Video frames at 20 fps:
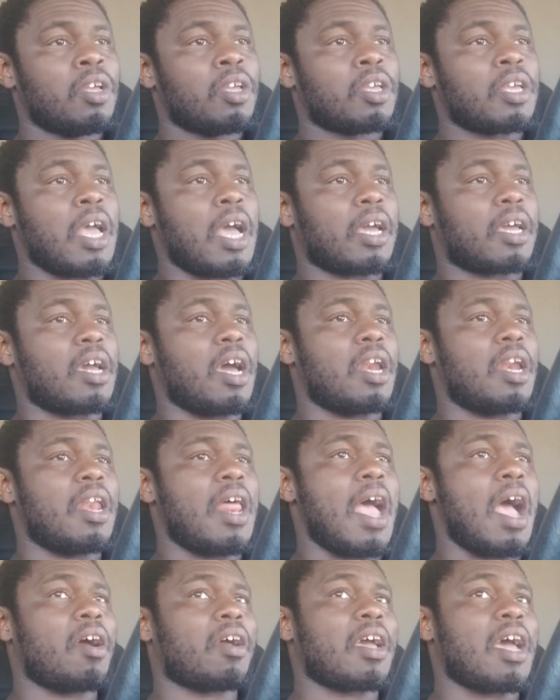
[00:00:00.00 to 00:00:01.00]
gotta cut it
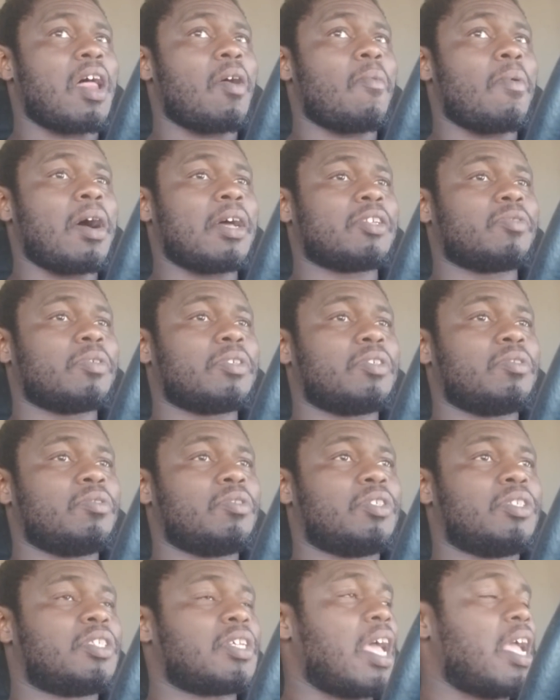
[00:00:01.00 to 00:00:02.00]
out. Gotta watch what you
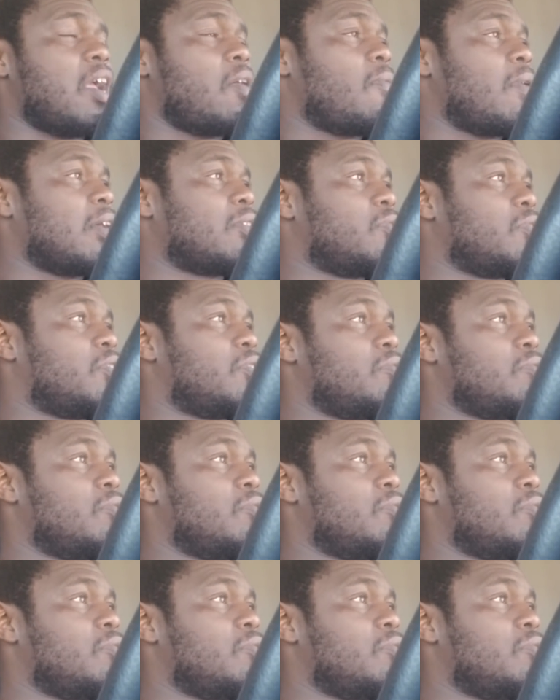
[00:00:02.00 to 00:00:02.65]
say and watch what you